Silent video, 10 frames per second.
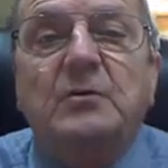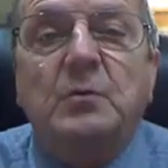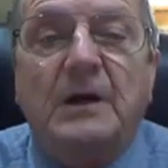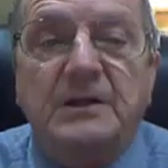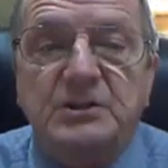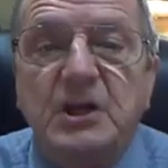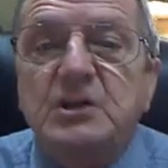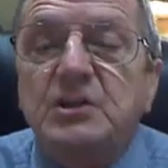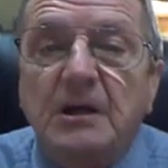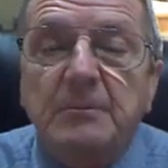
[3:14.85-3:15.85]
How do I
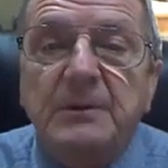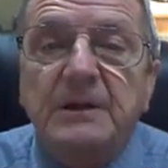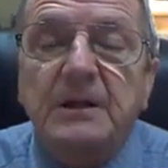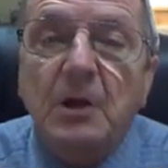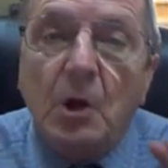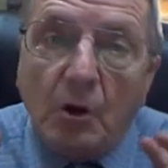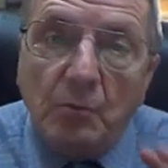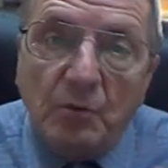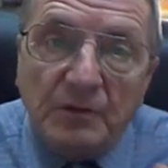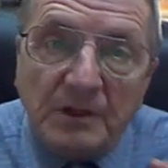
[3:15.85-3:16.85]
change the company
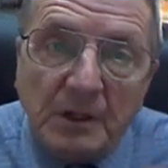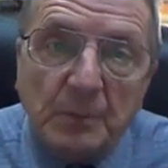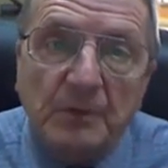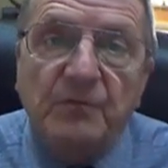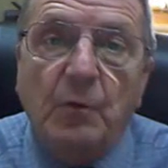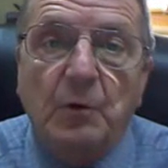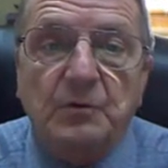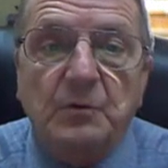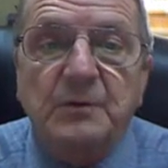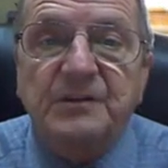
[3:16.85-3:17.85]
or move the company
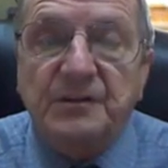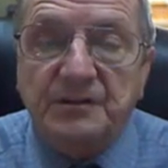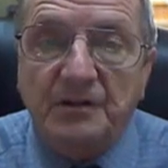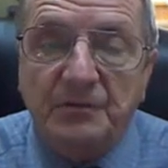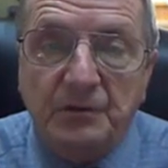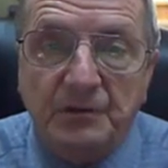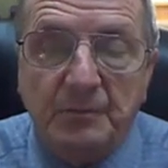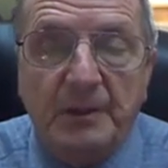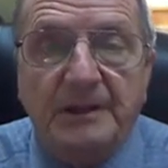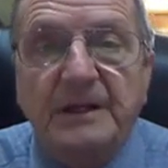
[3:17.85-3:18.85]
forward to be successful,
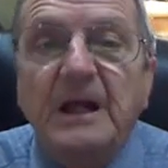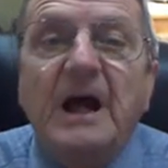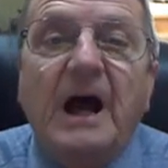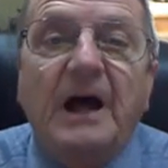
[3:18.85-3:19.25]
depending